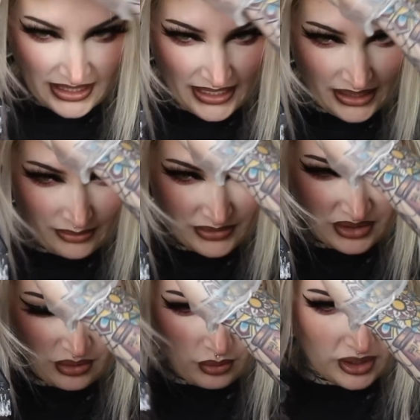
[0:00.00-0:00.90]

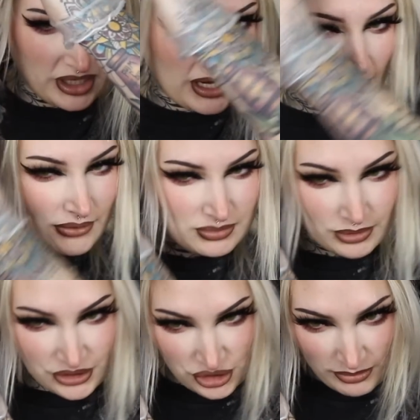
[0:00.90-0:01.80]
times where I was
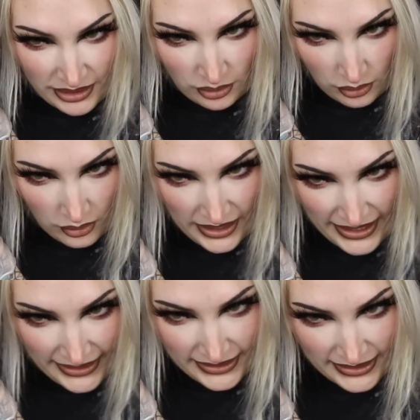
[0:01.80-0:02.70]
bleaching my whole
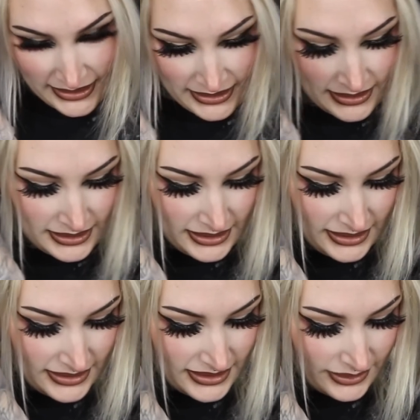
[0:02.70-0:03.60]
head
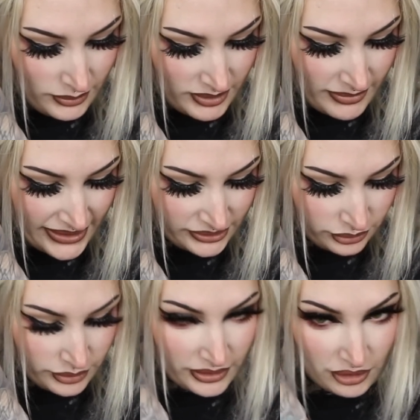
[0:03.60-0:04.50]
and I went back
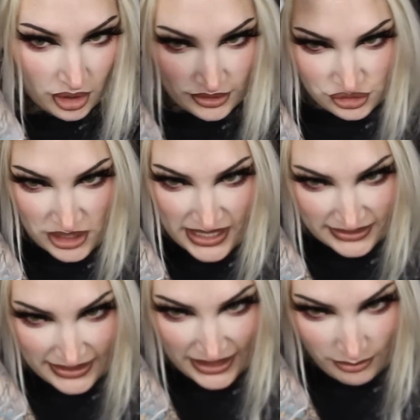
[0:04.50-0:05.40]
through and cross-checked
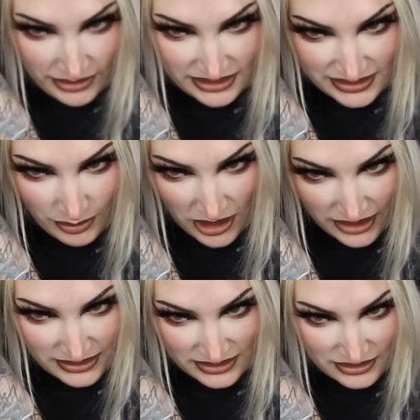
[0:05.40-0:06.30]
and I missed
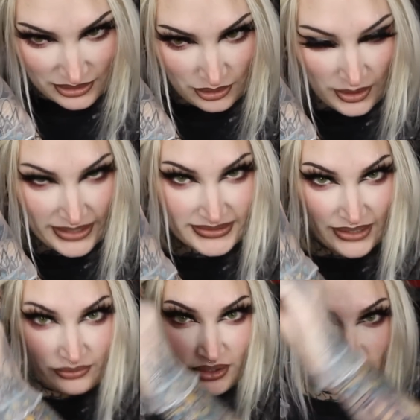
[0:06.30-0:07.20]
spots. So I
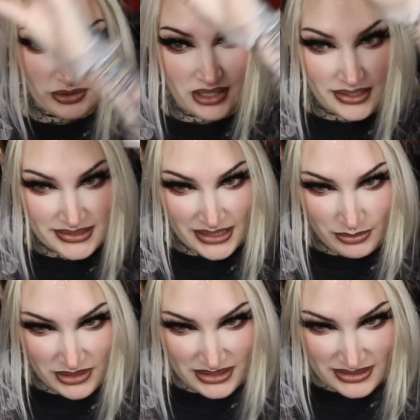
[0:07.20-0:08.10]
definitely would not
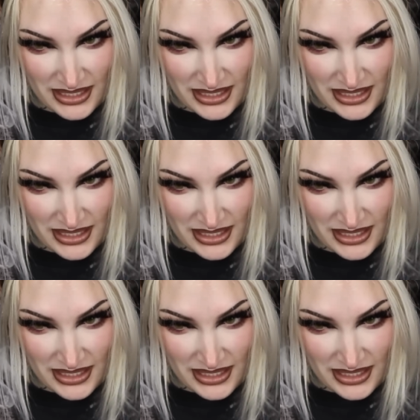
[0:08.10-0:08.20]
skip this